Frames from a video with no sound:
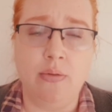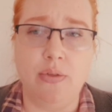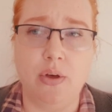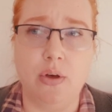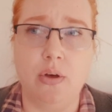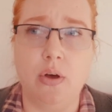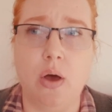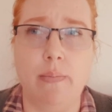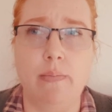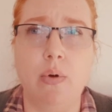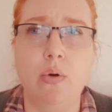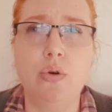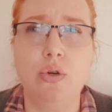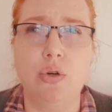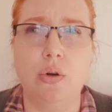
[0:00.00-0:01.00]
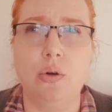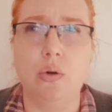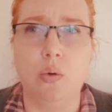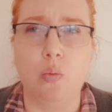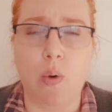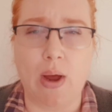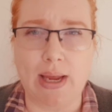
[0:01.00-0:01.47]
the
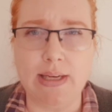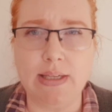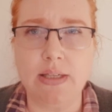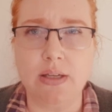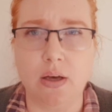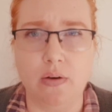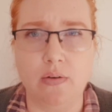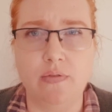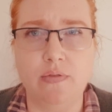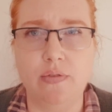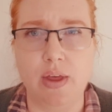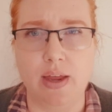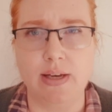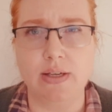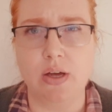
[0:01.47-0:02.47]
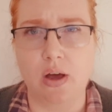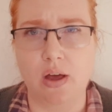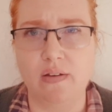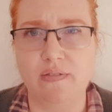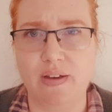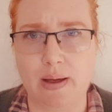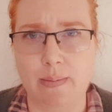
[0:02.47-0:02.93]
emotional weight of the
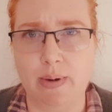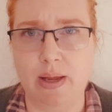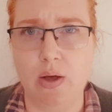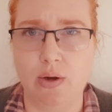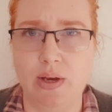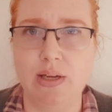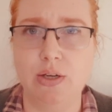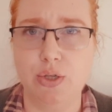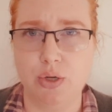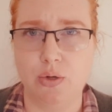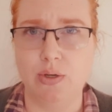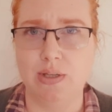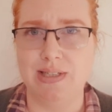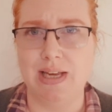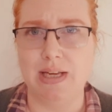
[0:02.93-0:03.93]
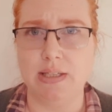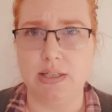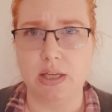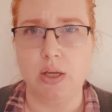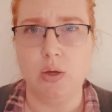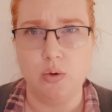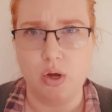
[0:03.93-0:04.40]
entire family on his shoulders. He's
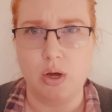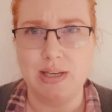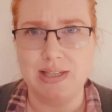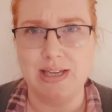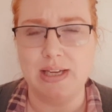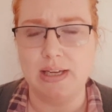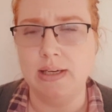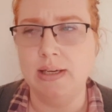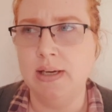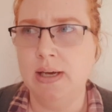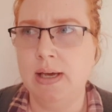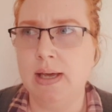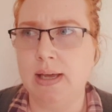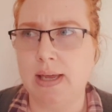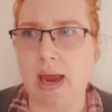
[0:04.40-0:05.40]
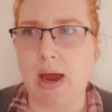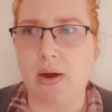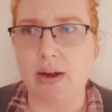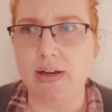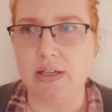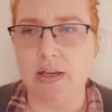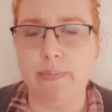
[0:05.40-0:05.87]
the uniting
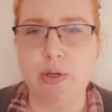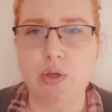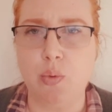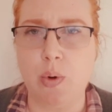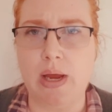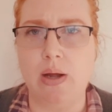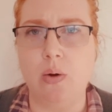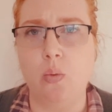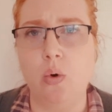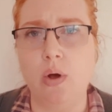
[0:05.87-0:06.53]
character between